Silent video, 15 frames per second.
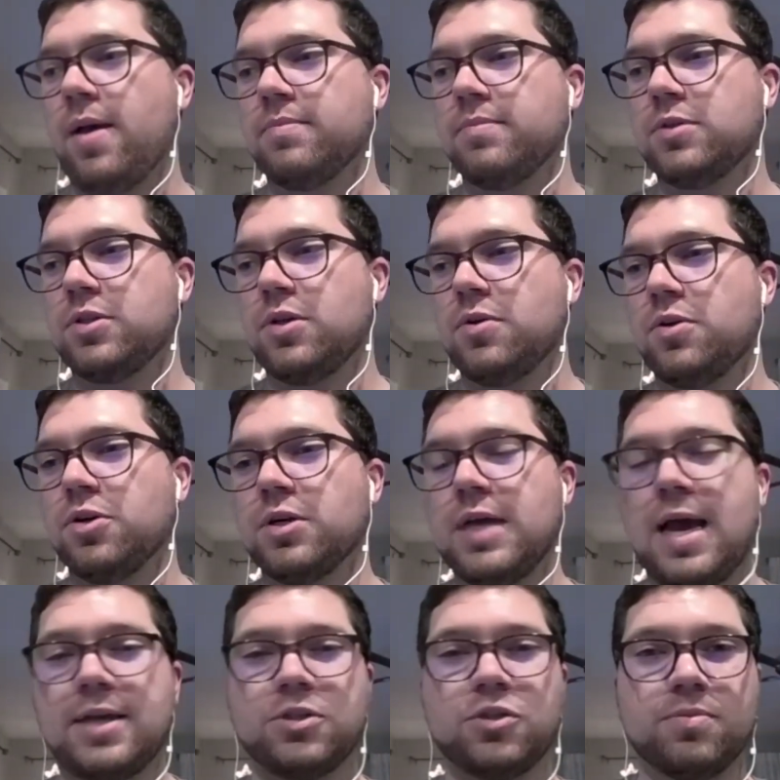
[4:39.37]
So your
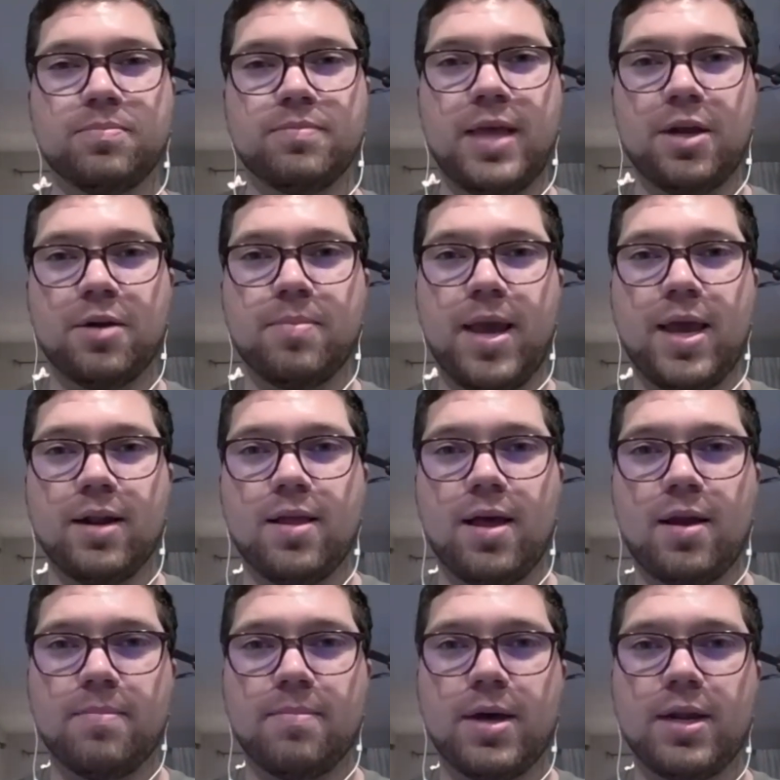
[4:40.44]
guys that you're paying a lot
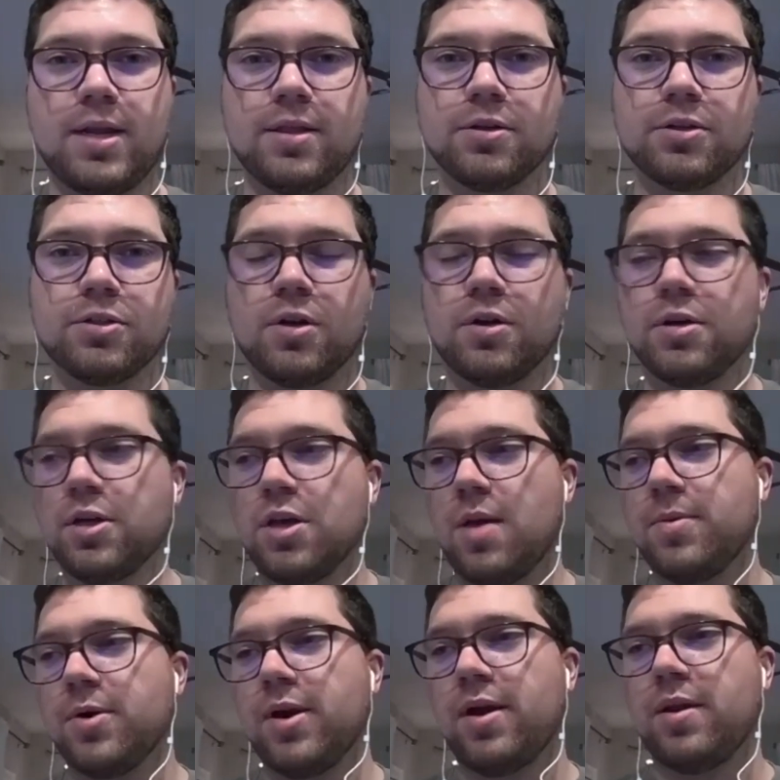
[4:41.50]
of money, they're starting to come
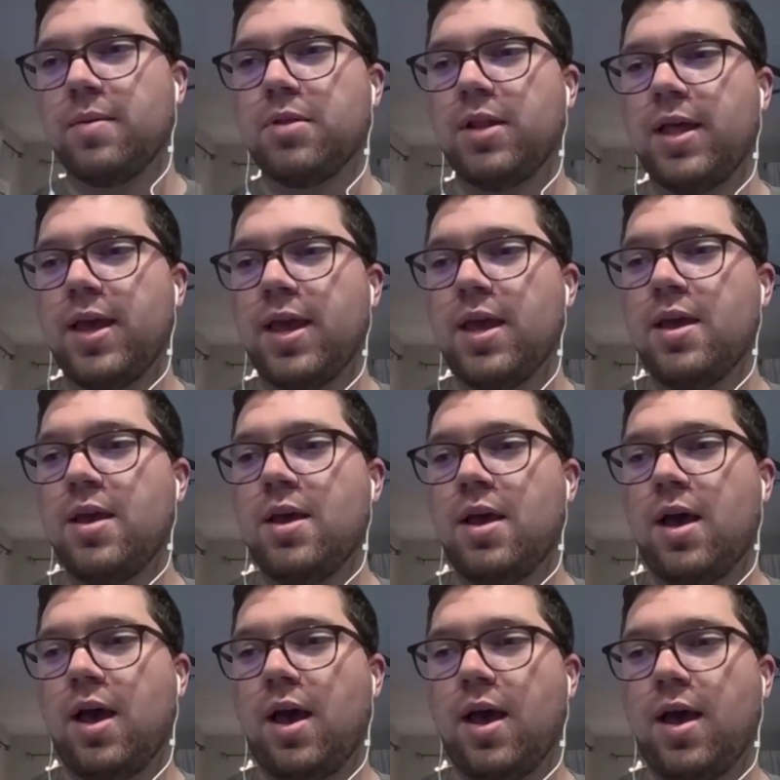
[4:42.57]
around and play
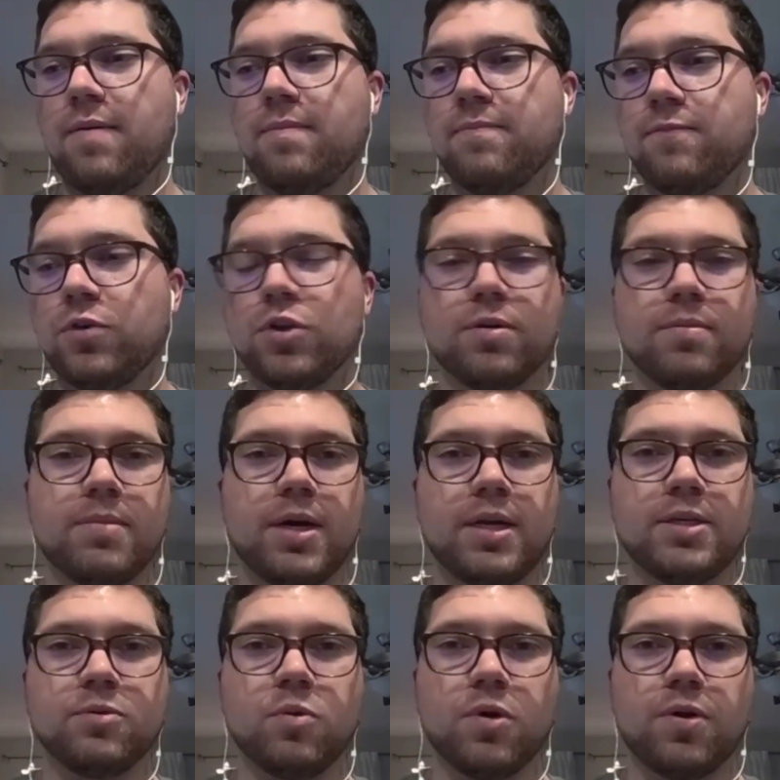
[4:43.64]
for their
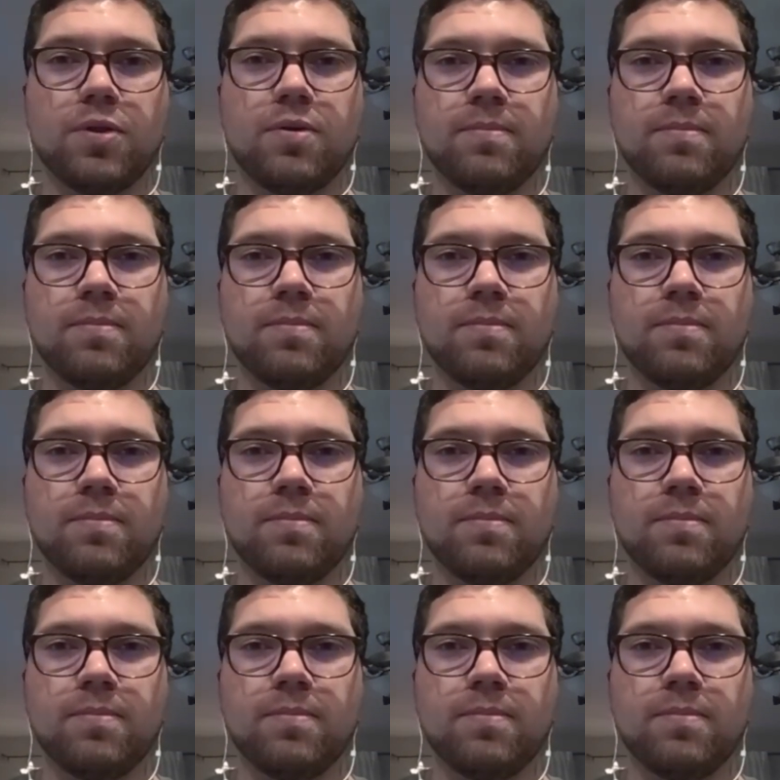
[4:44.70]
money's worth.